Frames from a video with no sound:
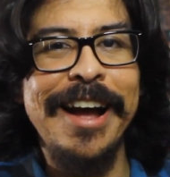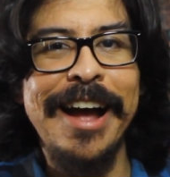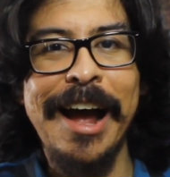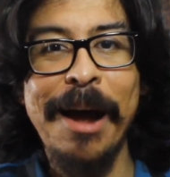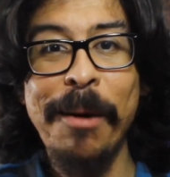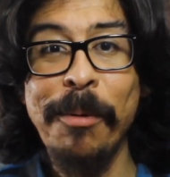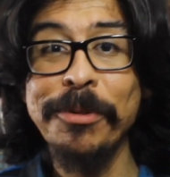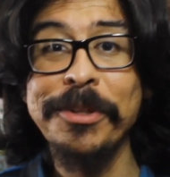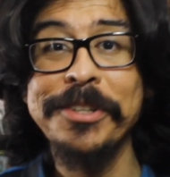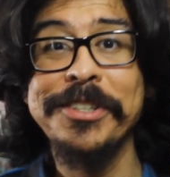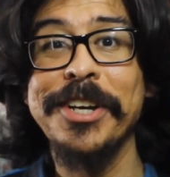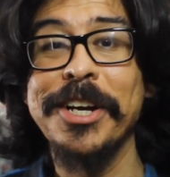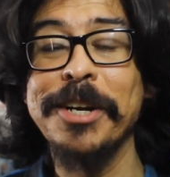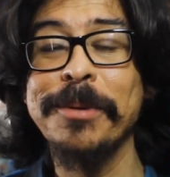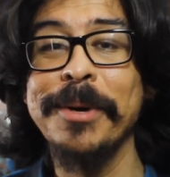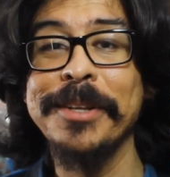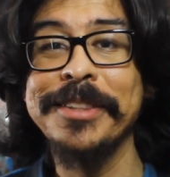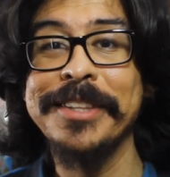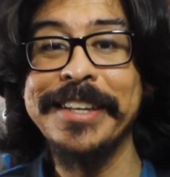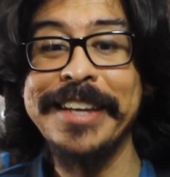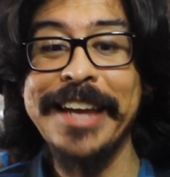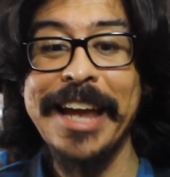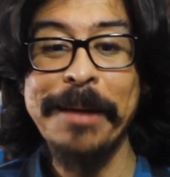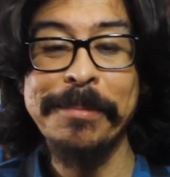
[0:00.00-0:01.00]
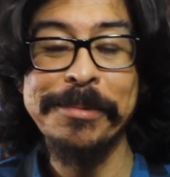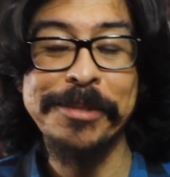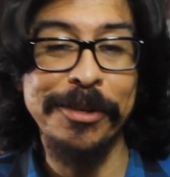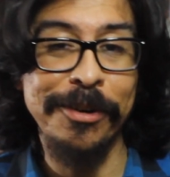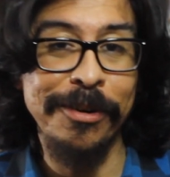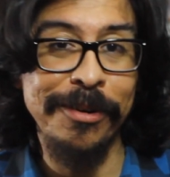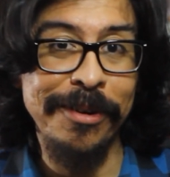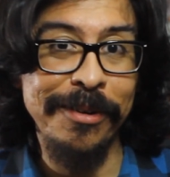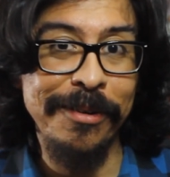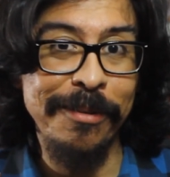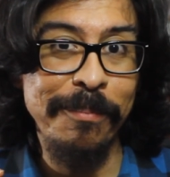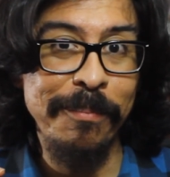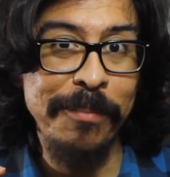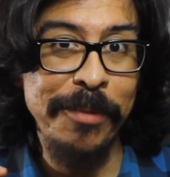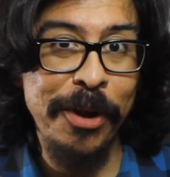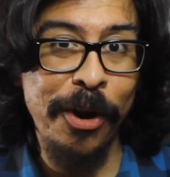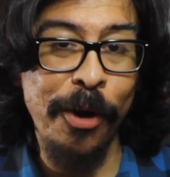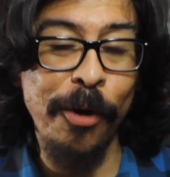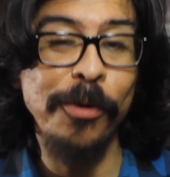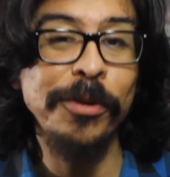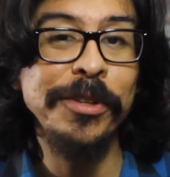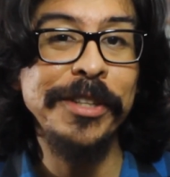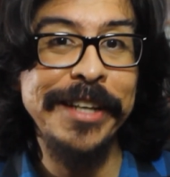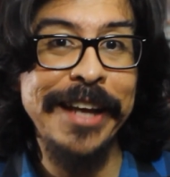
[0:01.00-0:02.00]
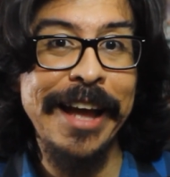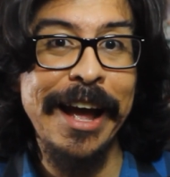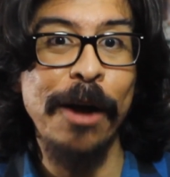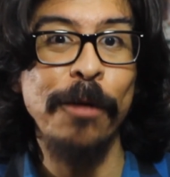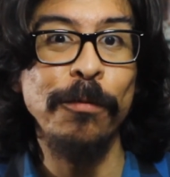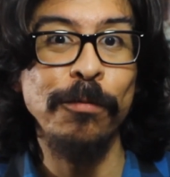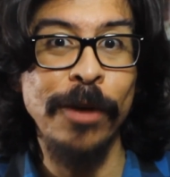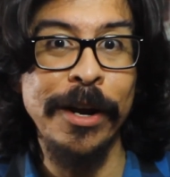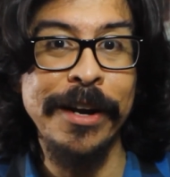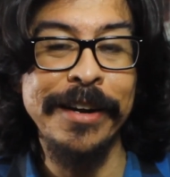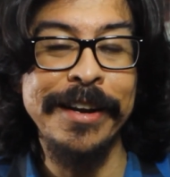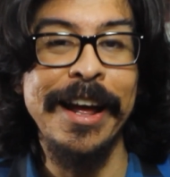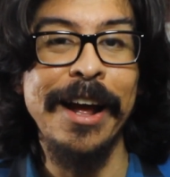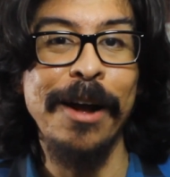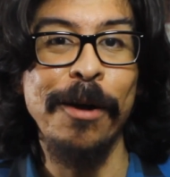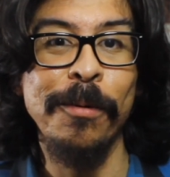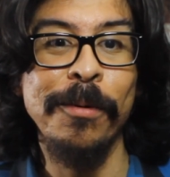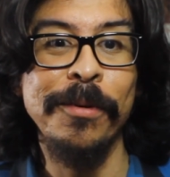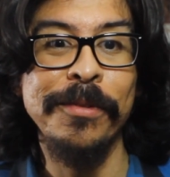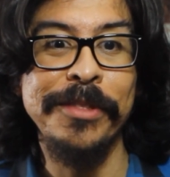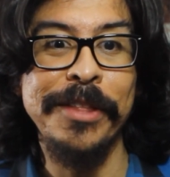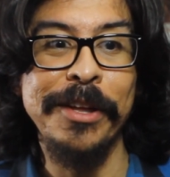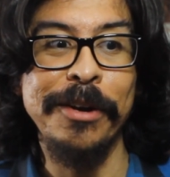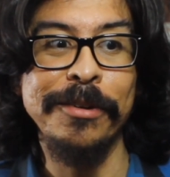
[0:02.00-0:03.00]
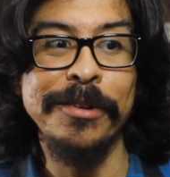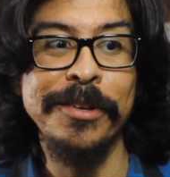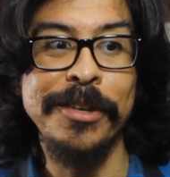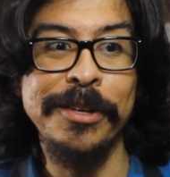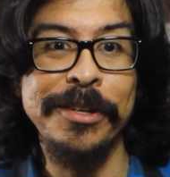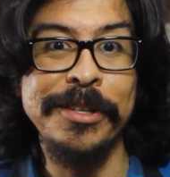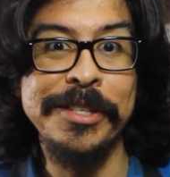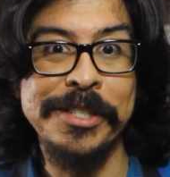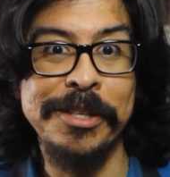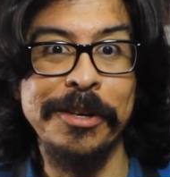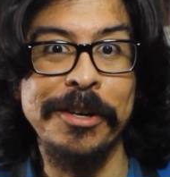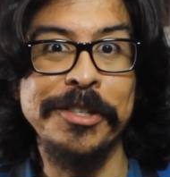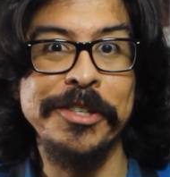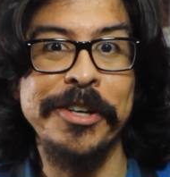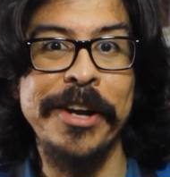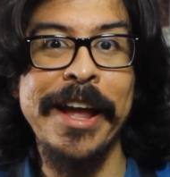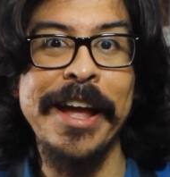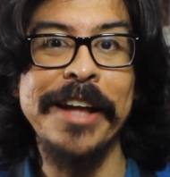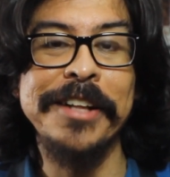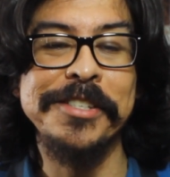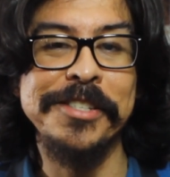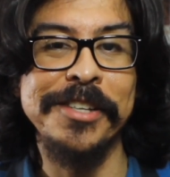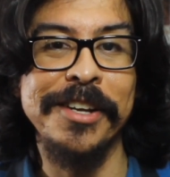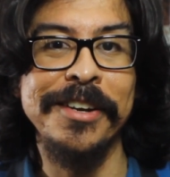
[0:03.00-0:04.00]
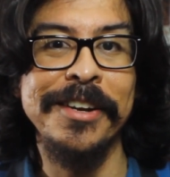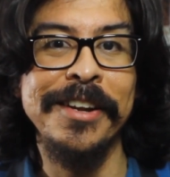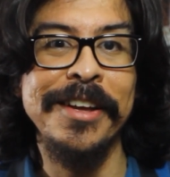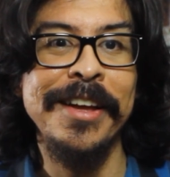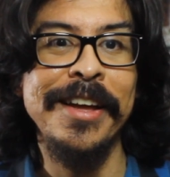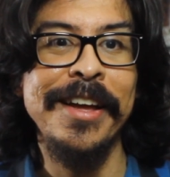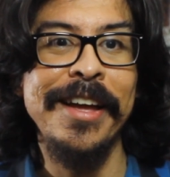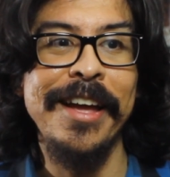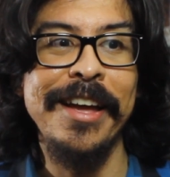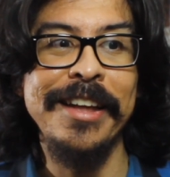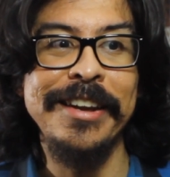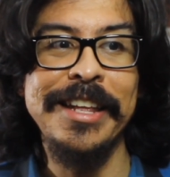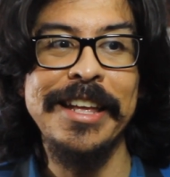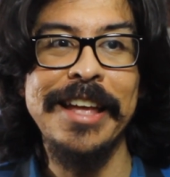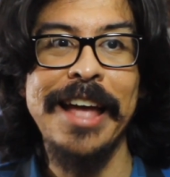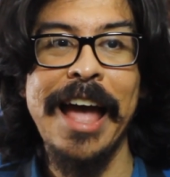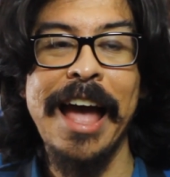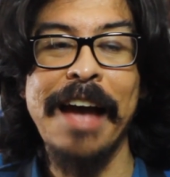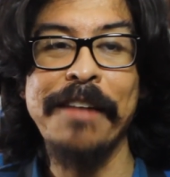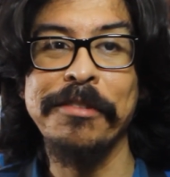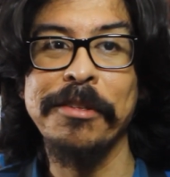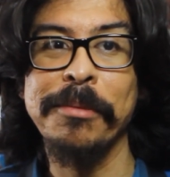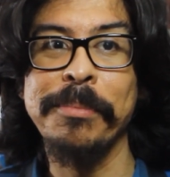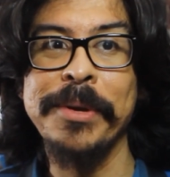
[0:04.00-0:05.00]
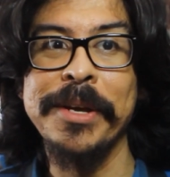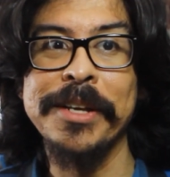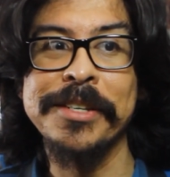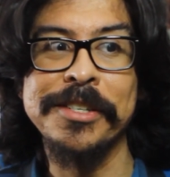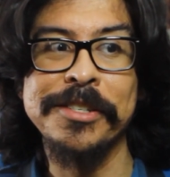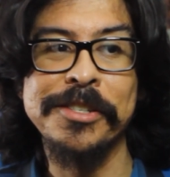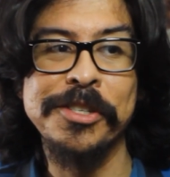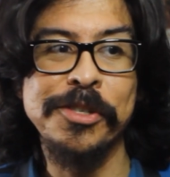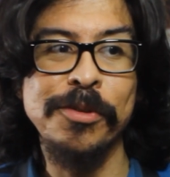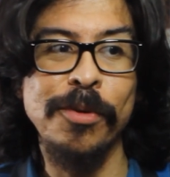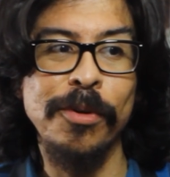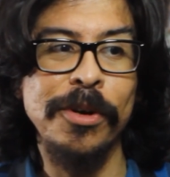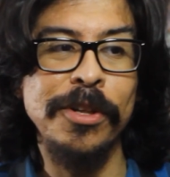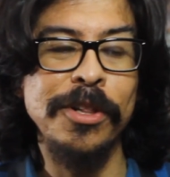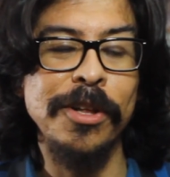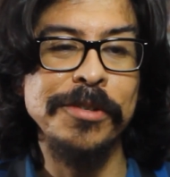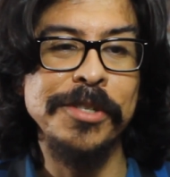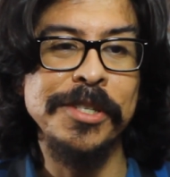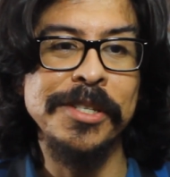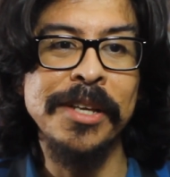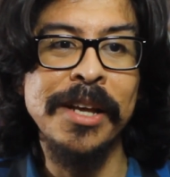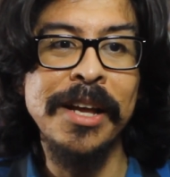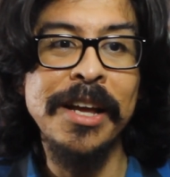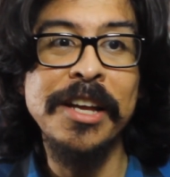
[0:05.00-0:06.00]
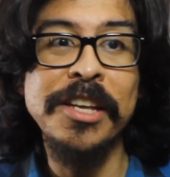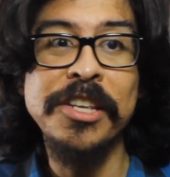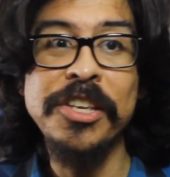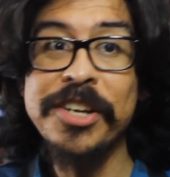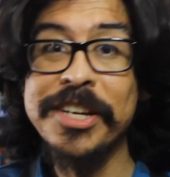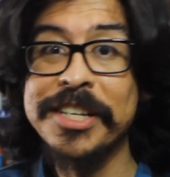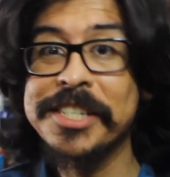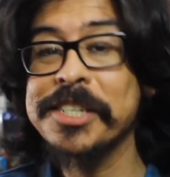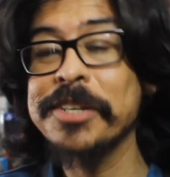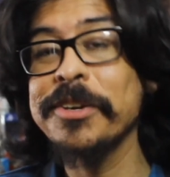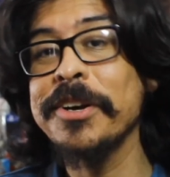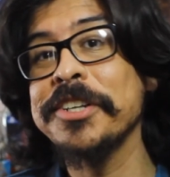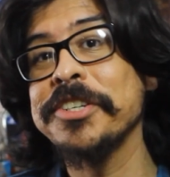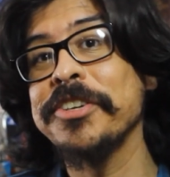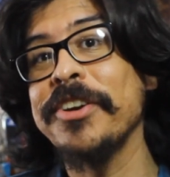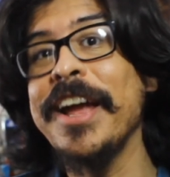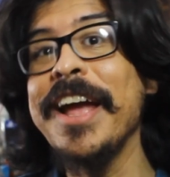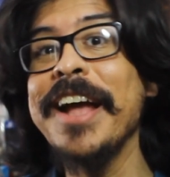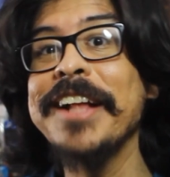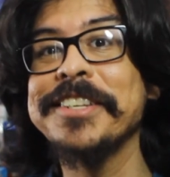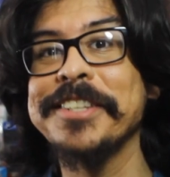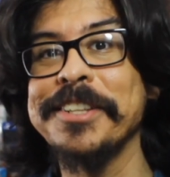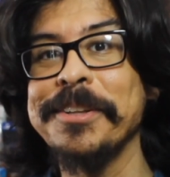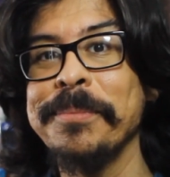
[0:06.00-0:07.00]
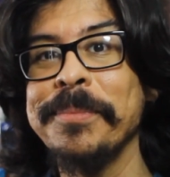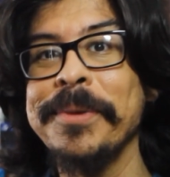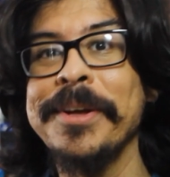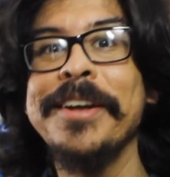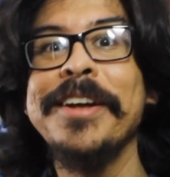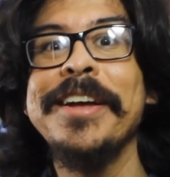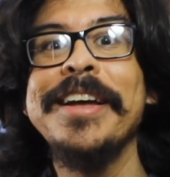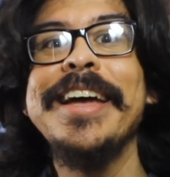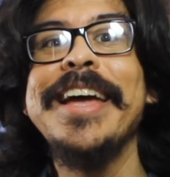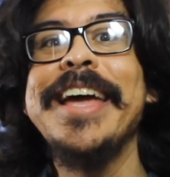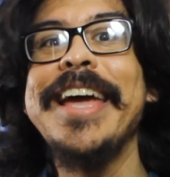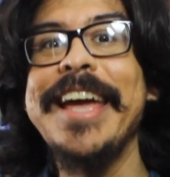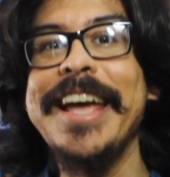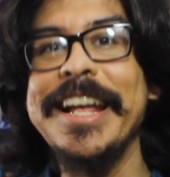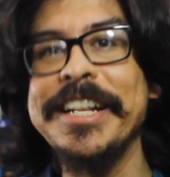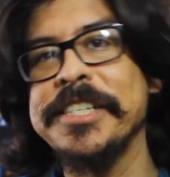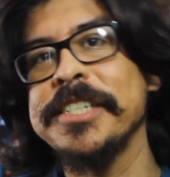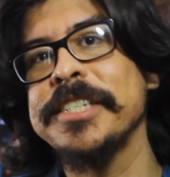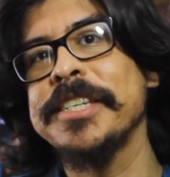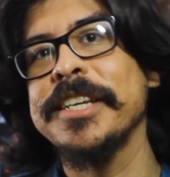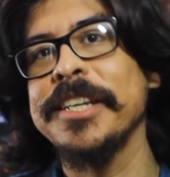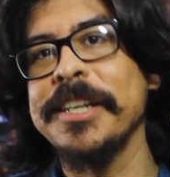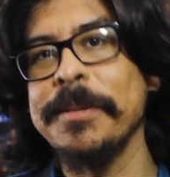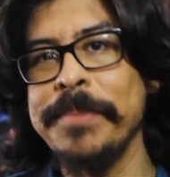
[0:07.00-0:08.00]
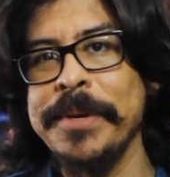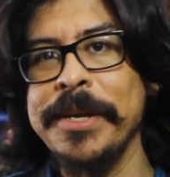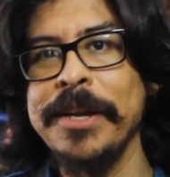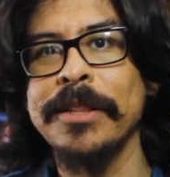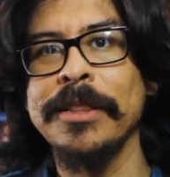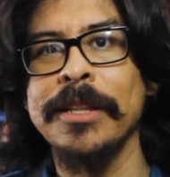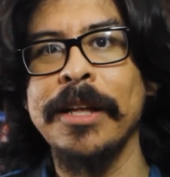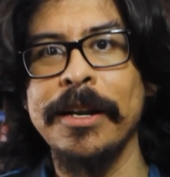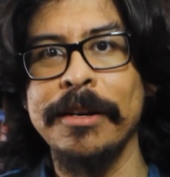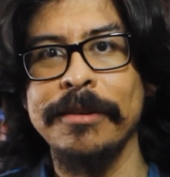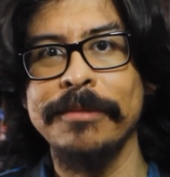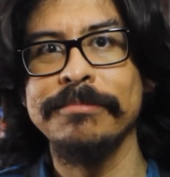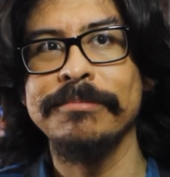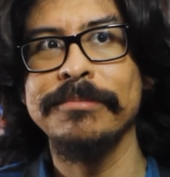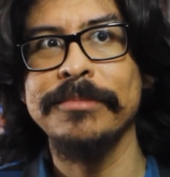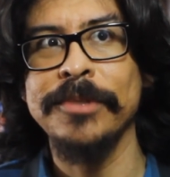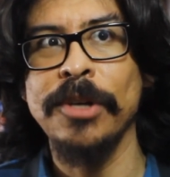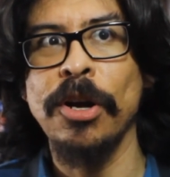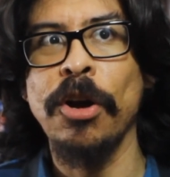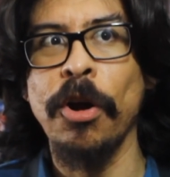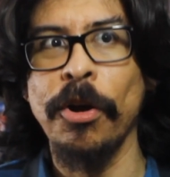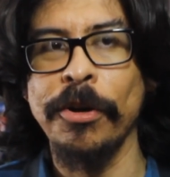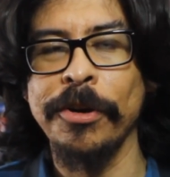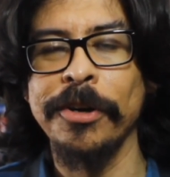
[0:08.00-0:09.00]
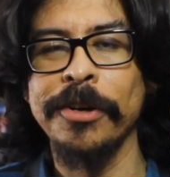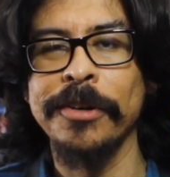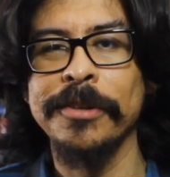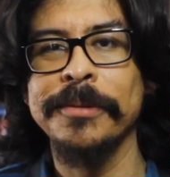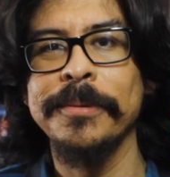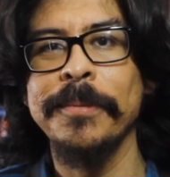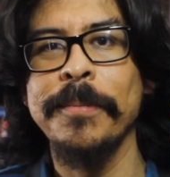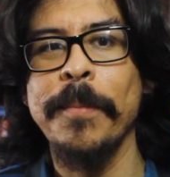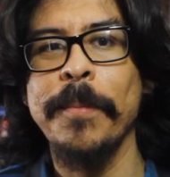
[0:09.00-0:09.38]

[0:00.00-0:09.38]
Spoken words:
I'm only talking about the games that are currently out right now that you can still get your hands on. And after the PSN Store closes, you can still get your hands on them. It's just going to be a lot harder.